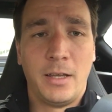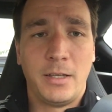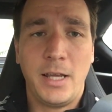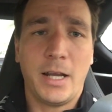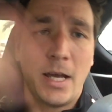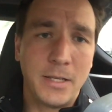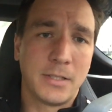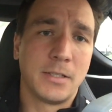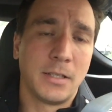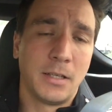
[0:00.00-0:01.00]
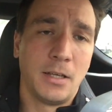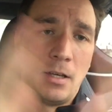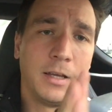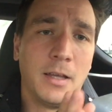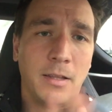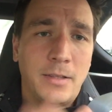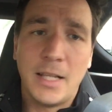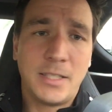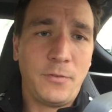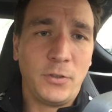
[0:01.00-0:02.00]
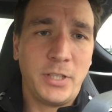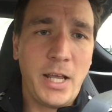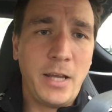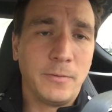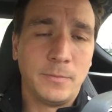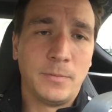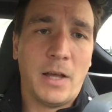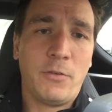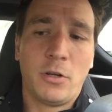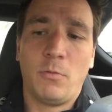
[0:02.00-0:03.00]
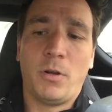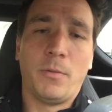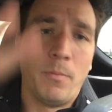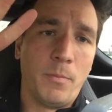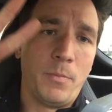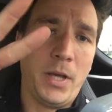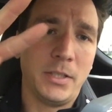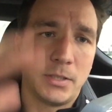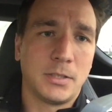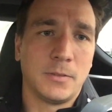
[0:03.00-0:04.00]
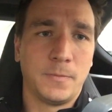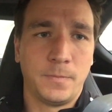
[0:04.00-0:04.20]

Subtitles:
yeah guys, that's it for today. Have a good one. Peace.